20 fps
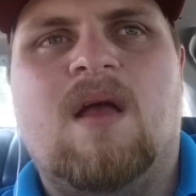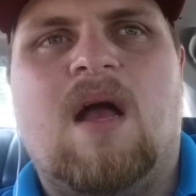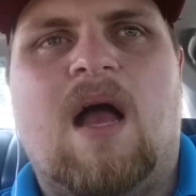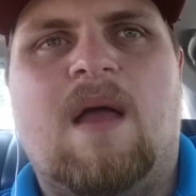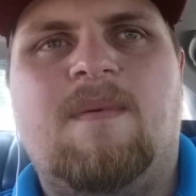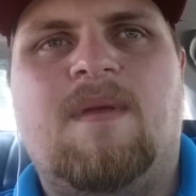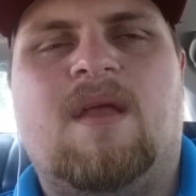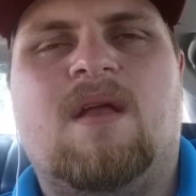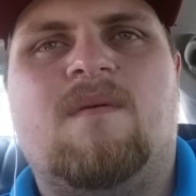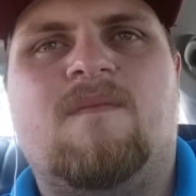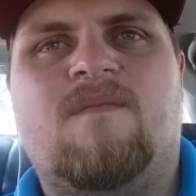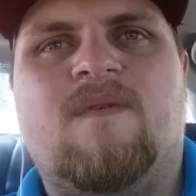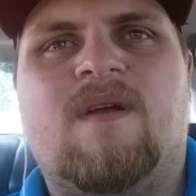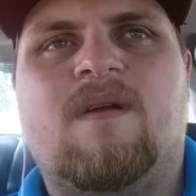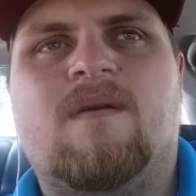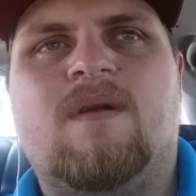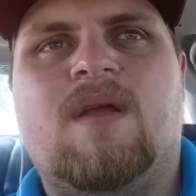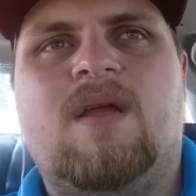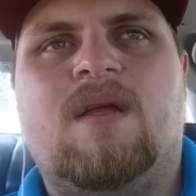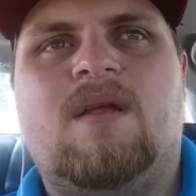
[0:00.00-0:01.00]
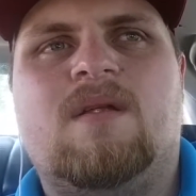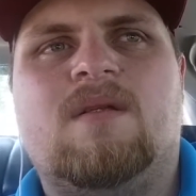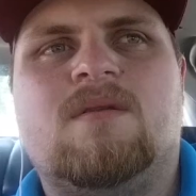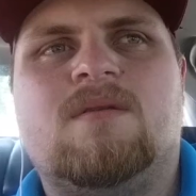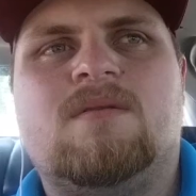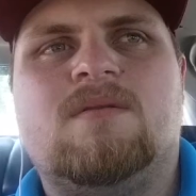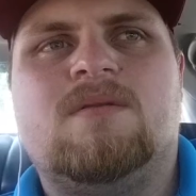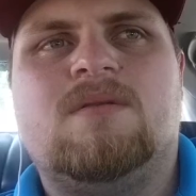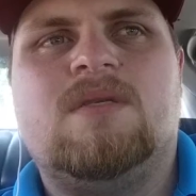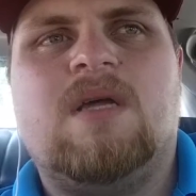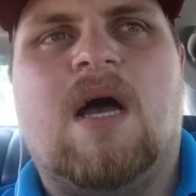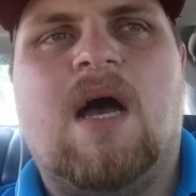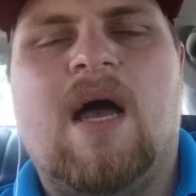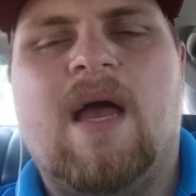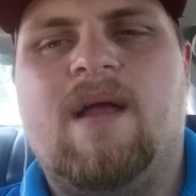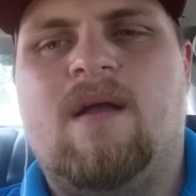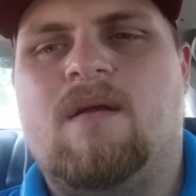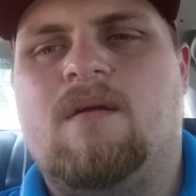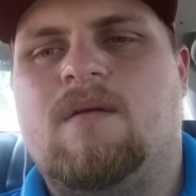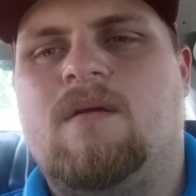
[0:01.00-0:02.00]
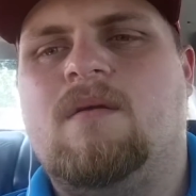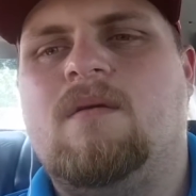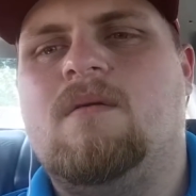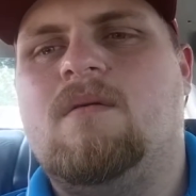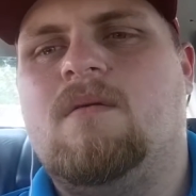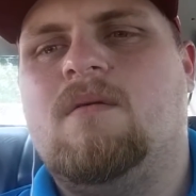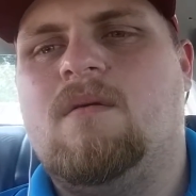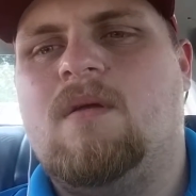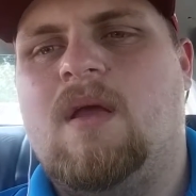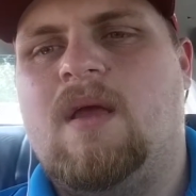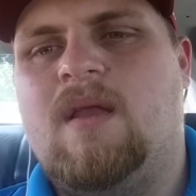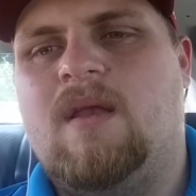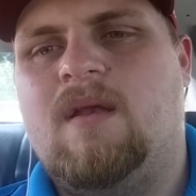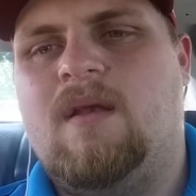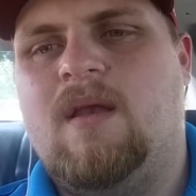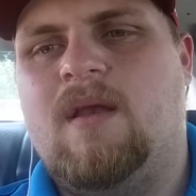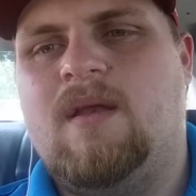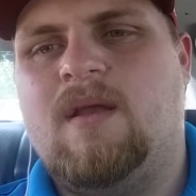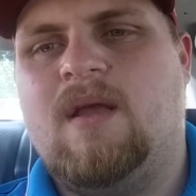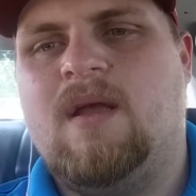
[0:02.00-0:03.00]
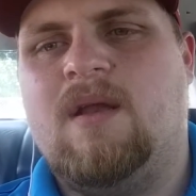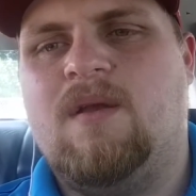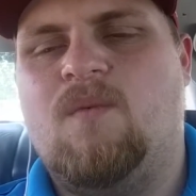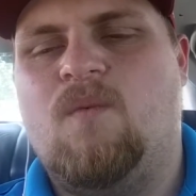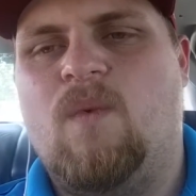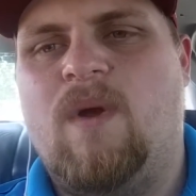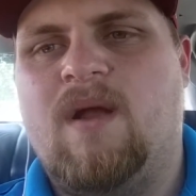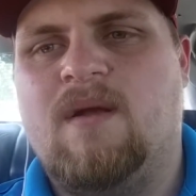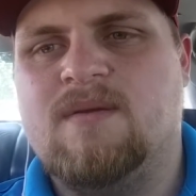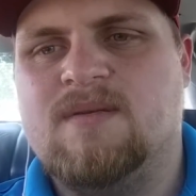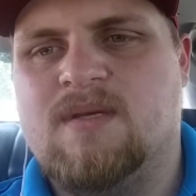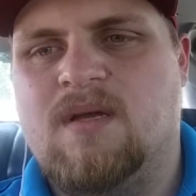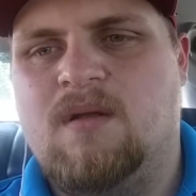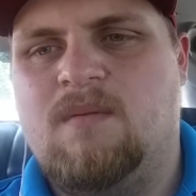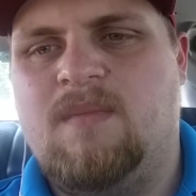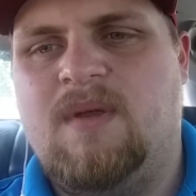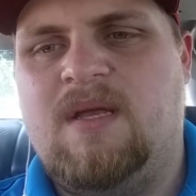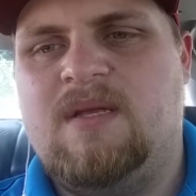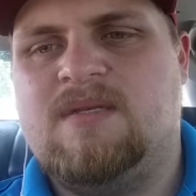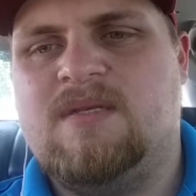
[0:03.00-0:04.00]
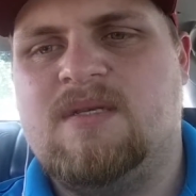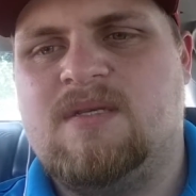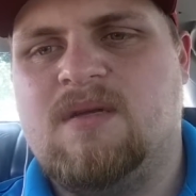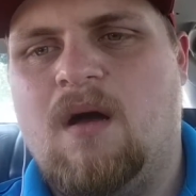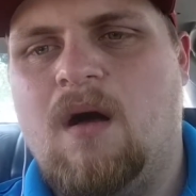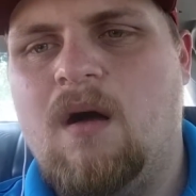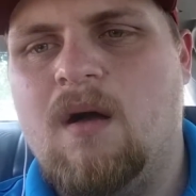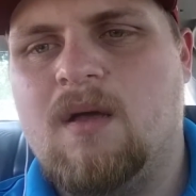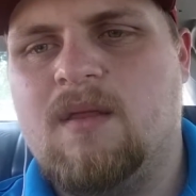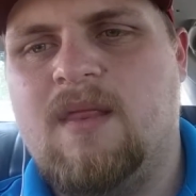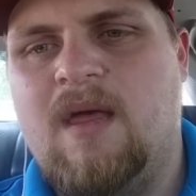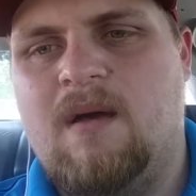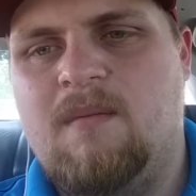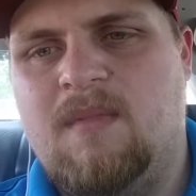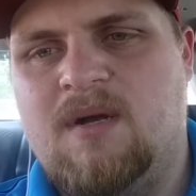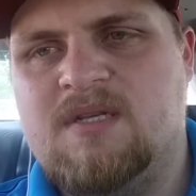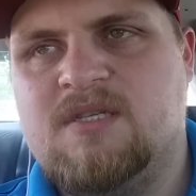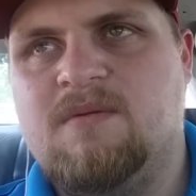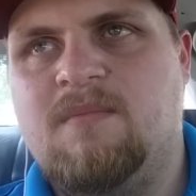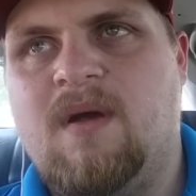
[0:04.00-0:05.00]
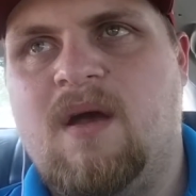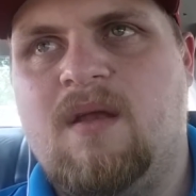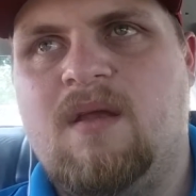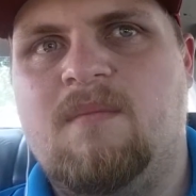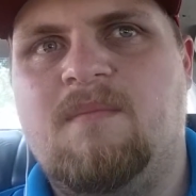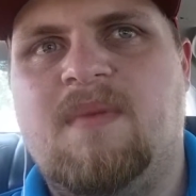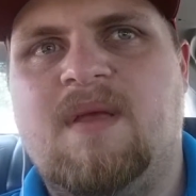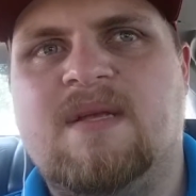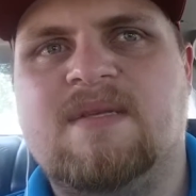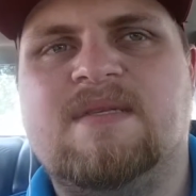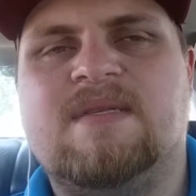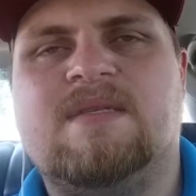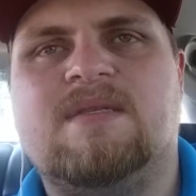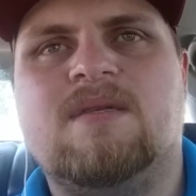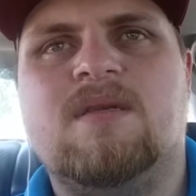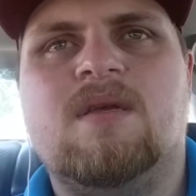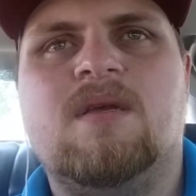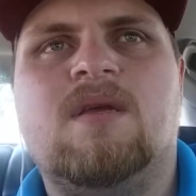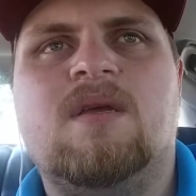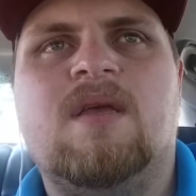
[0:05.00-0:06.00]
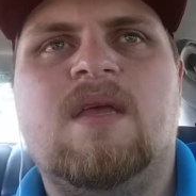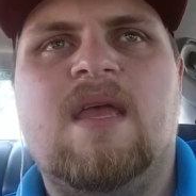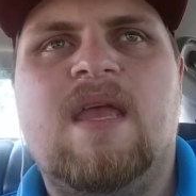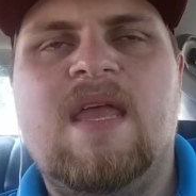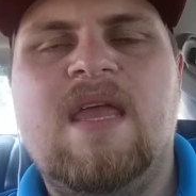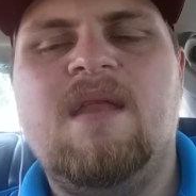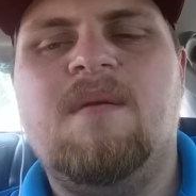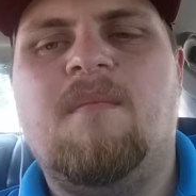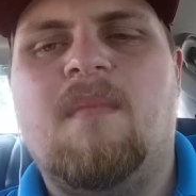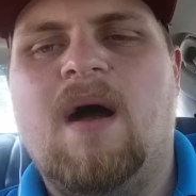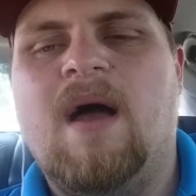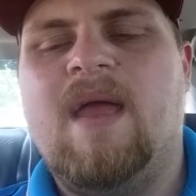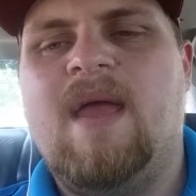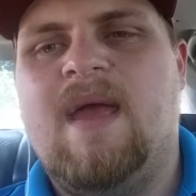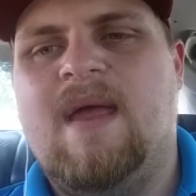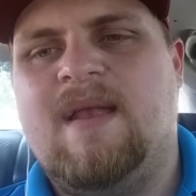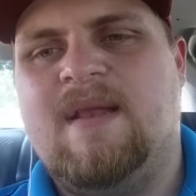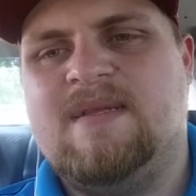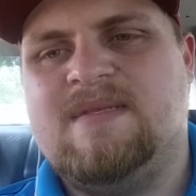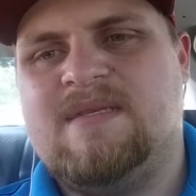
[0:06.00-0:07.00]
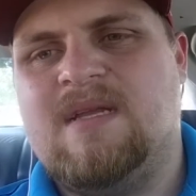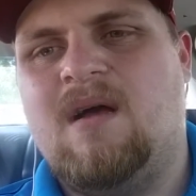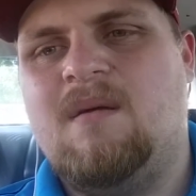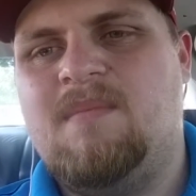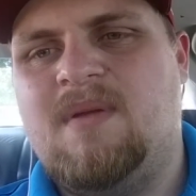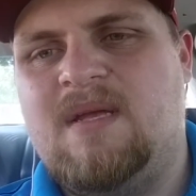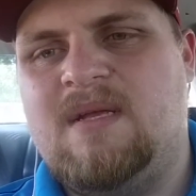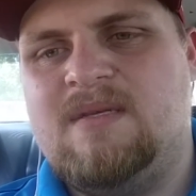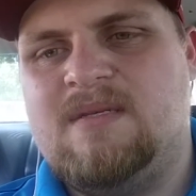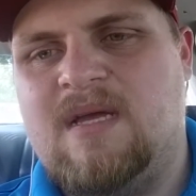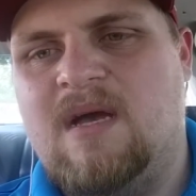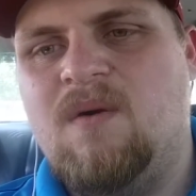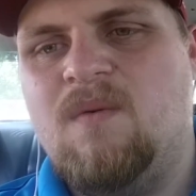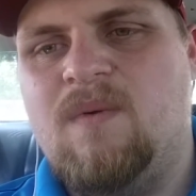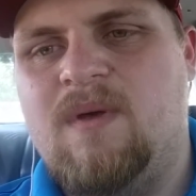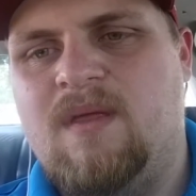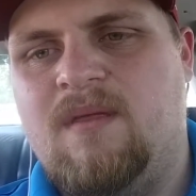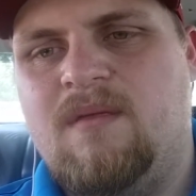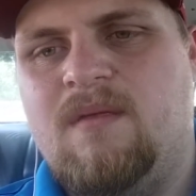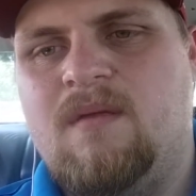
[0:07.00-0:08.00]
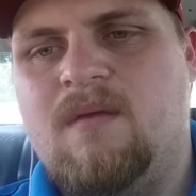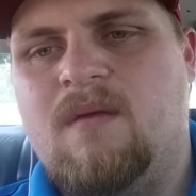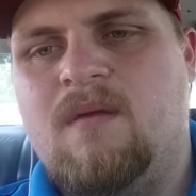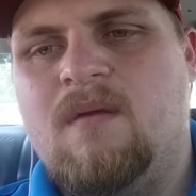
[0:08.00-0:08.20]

I become very tired, and it kind of wears on me to talk that much about it because in my head it's not being dealt with.